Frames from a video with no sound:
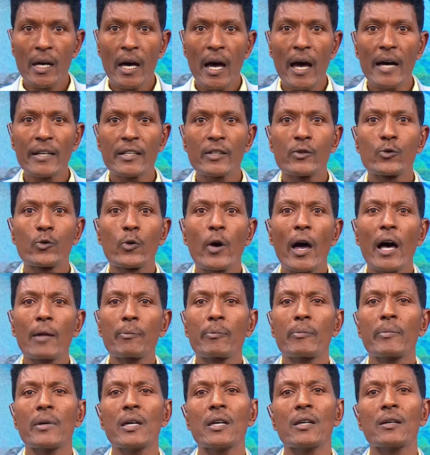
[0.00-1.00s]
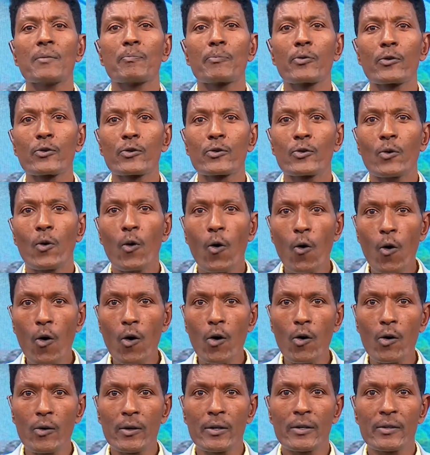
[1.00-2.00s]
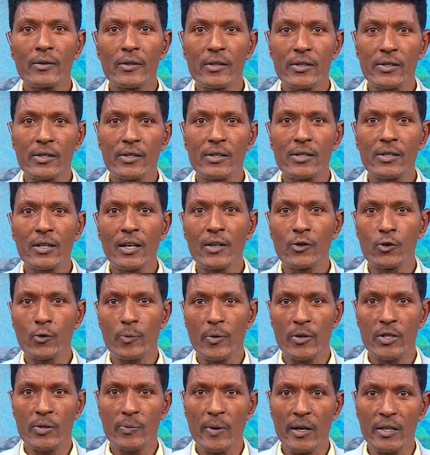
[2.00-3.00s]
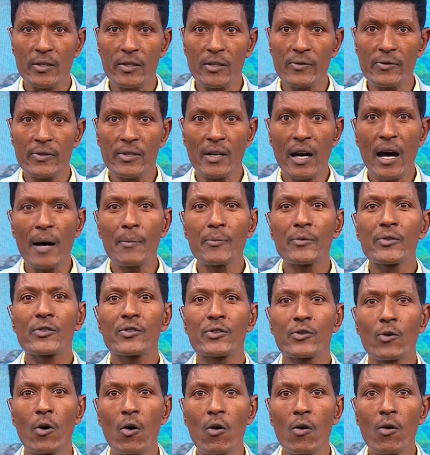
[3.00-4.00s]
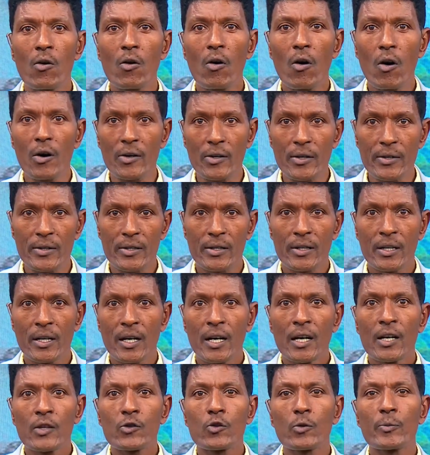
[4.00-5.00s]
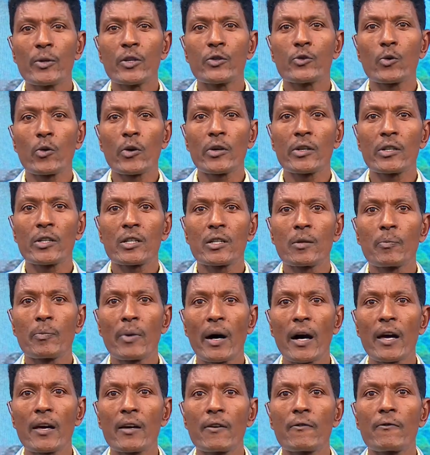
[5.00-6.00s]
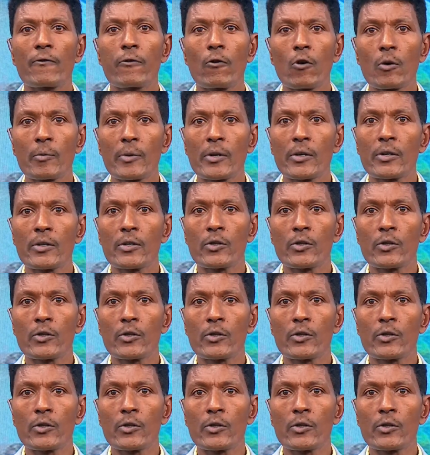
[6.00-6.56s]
And to help me put all this into perspectives, I'm so honored to be joined by former